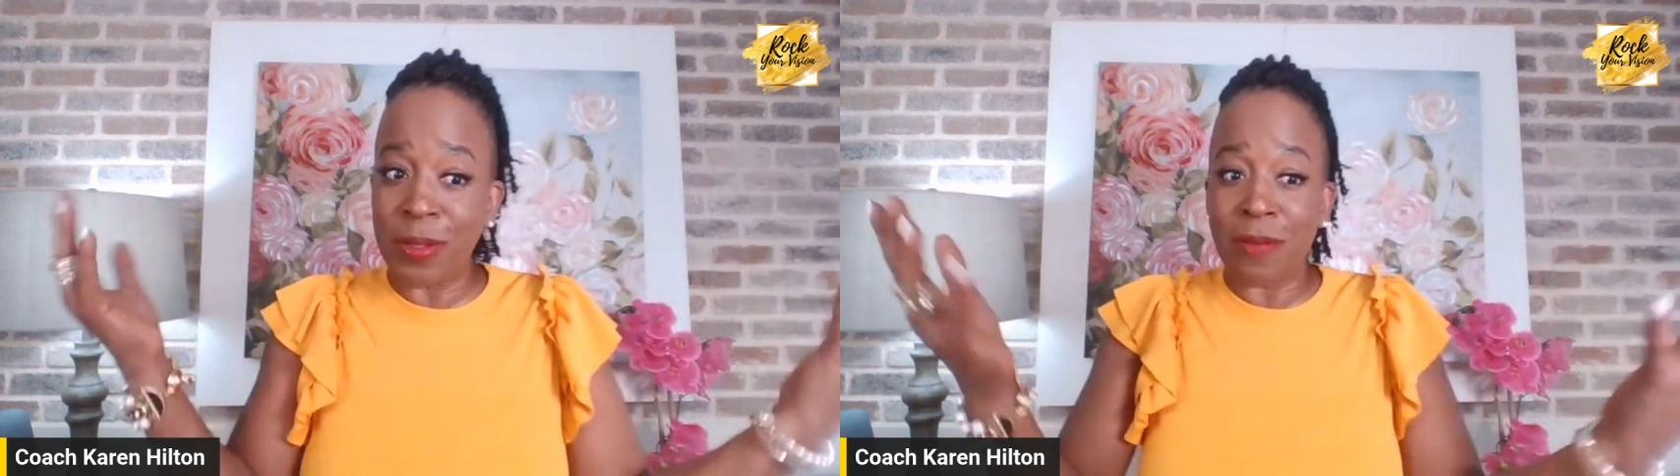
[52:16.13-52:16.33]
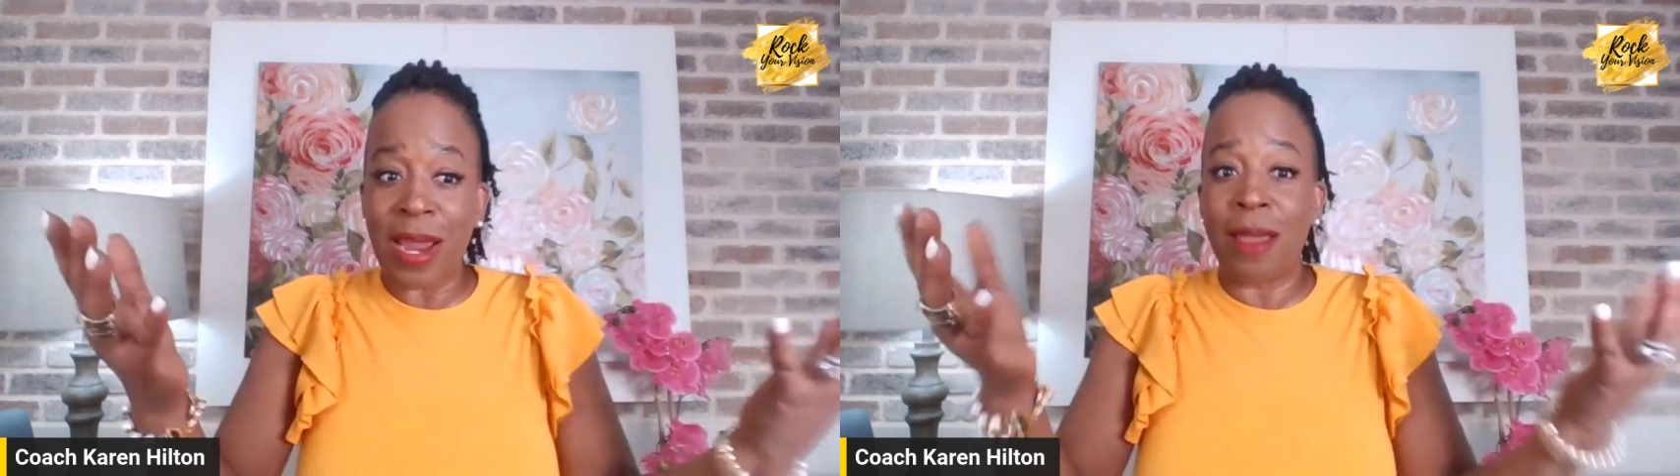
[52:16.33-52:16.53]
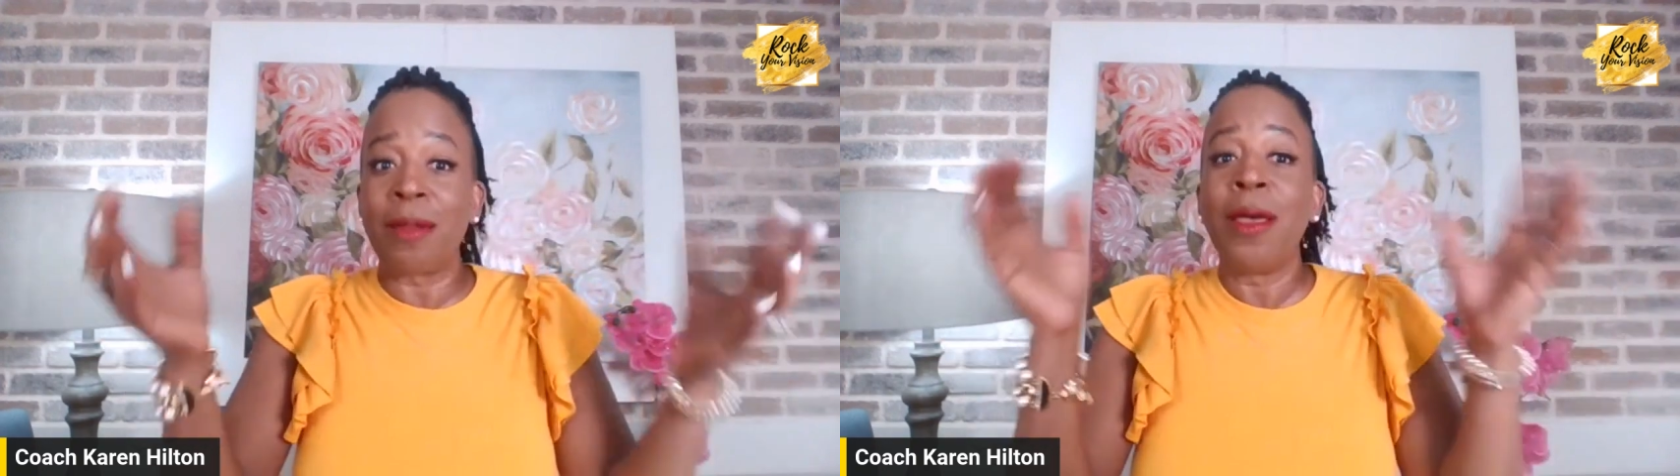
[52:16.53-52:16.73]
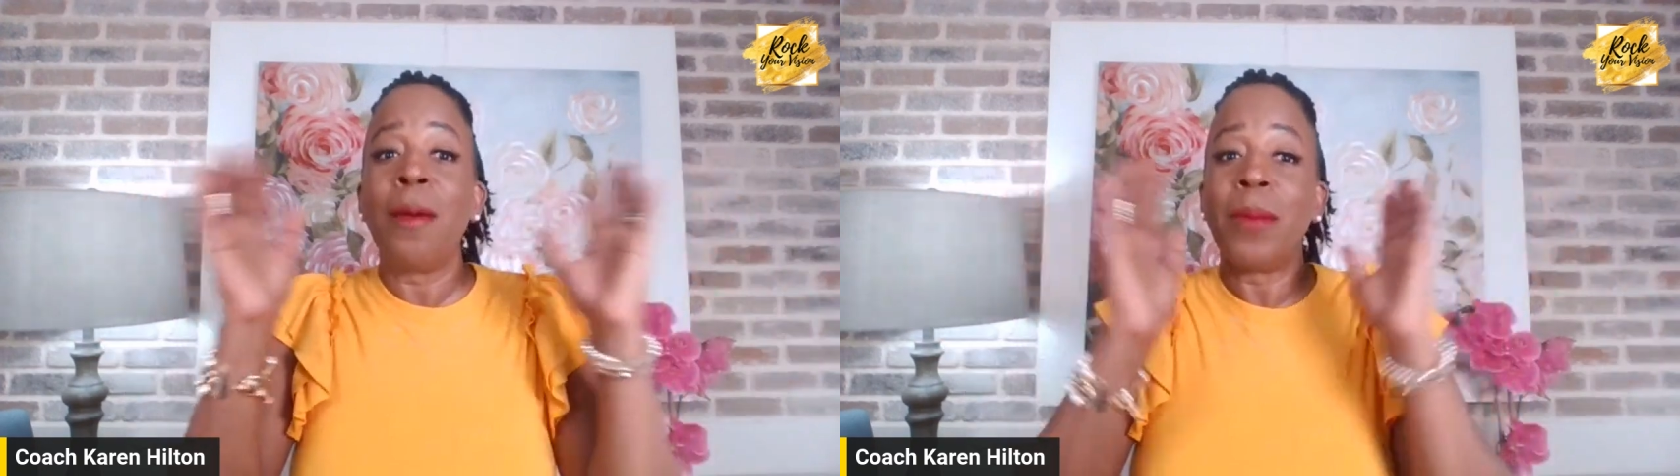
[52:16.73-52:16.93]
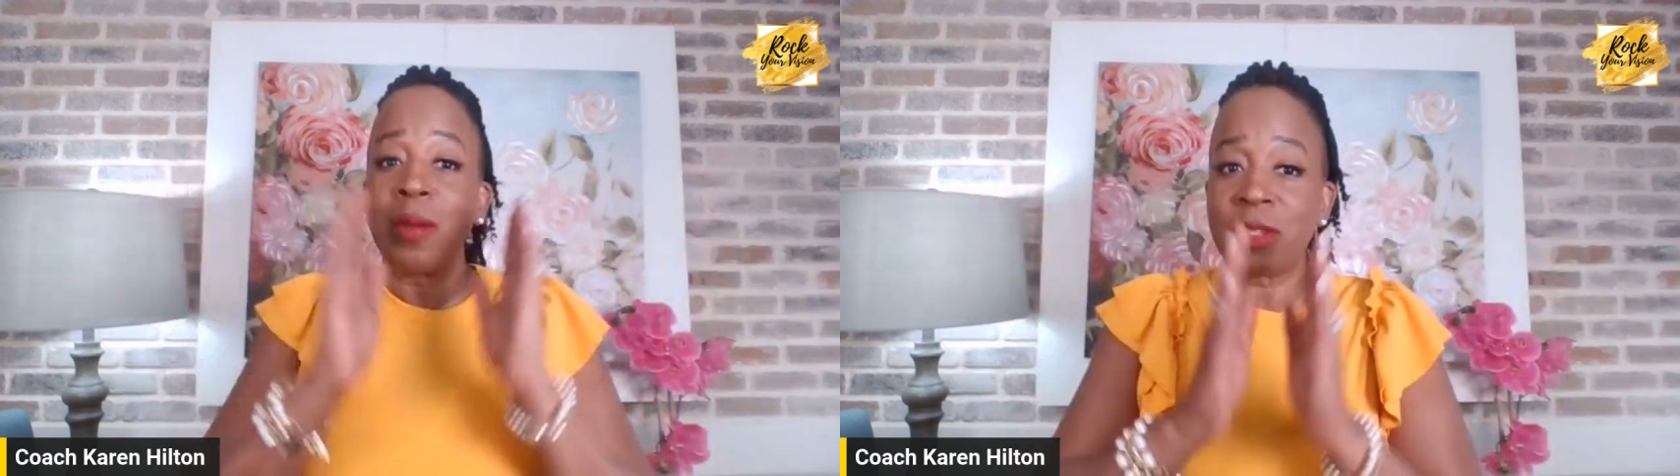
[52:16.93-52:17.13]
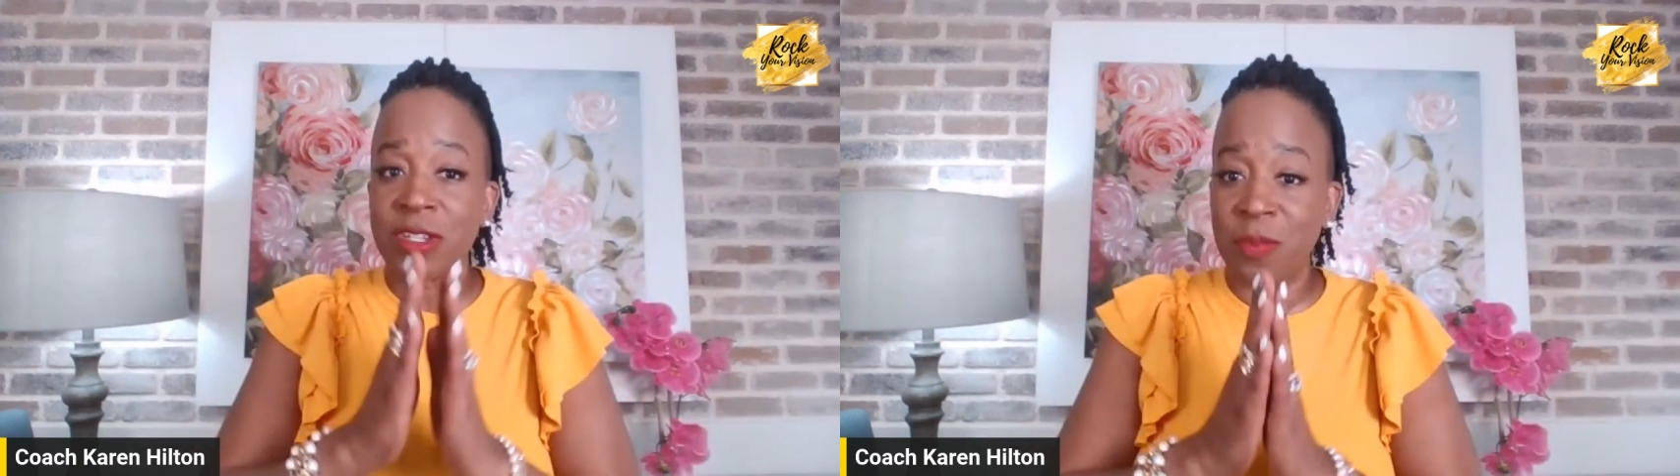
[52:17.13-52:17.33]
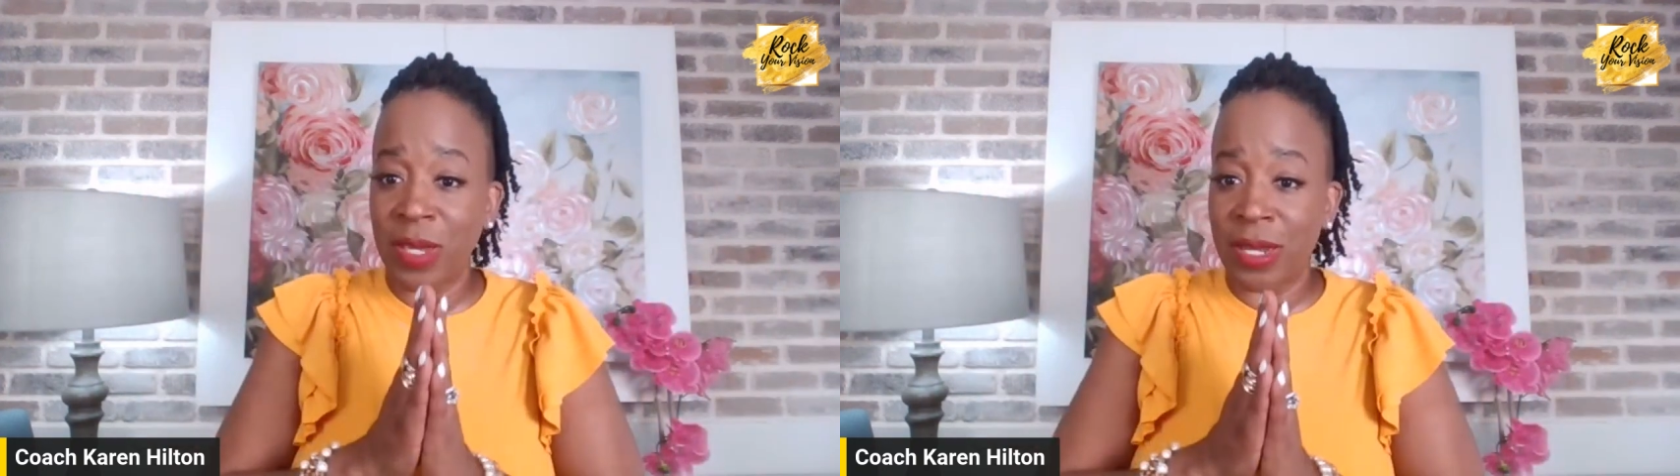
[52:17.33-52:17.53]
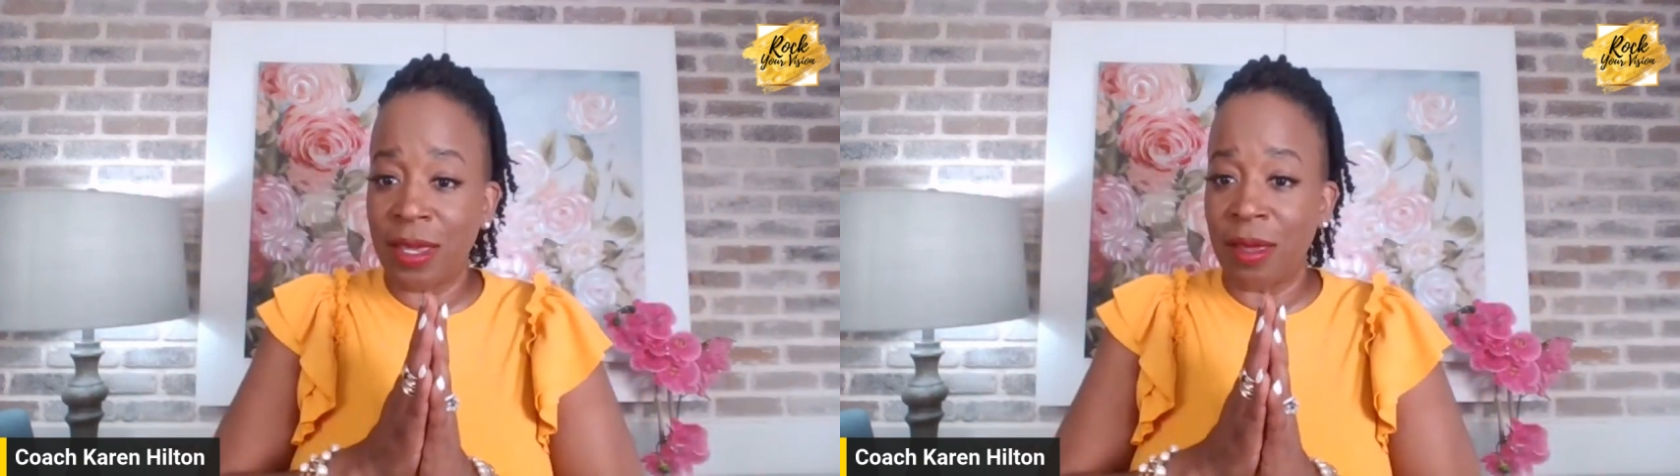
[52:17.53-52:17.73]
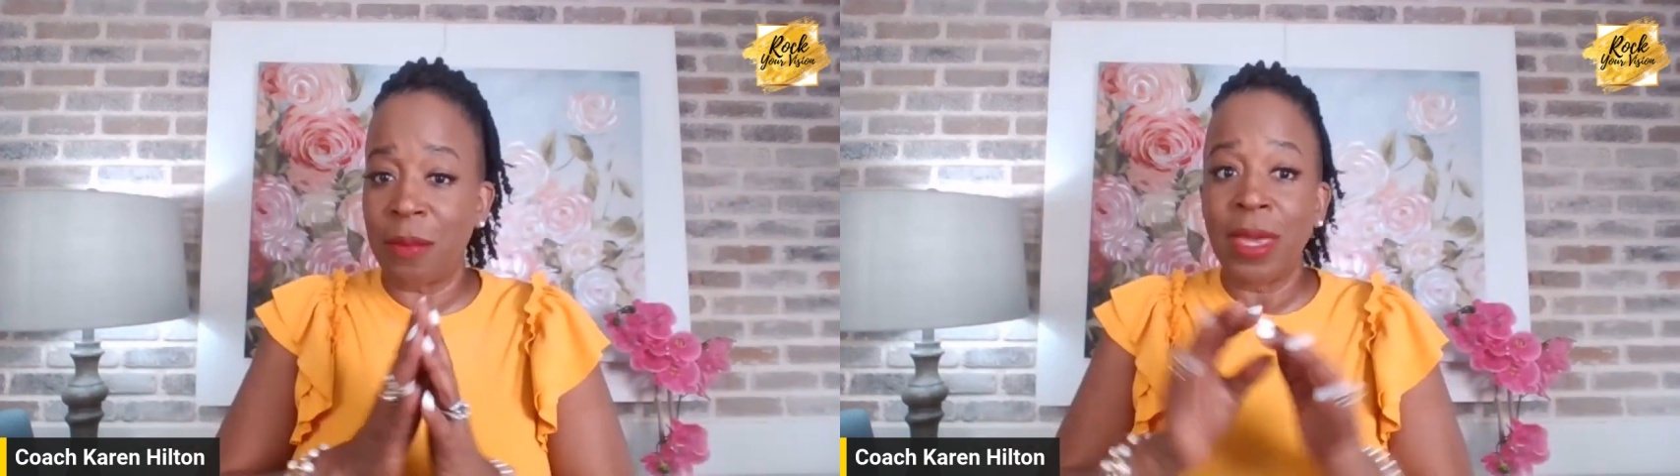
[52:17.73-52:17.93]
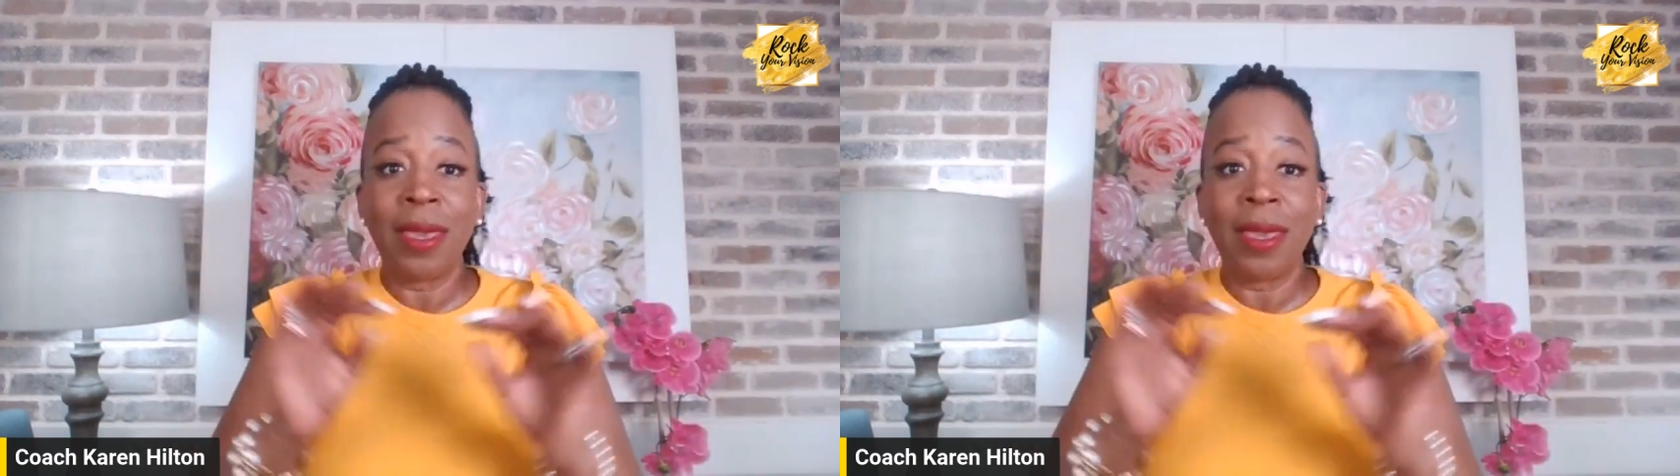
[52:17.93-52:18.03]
around, but it was just me and him.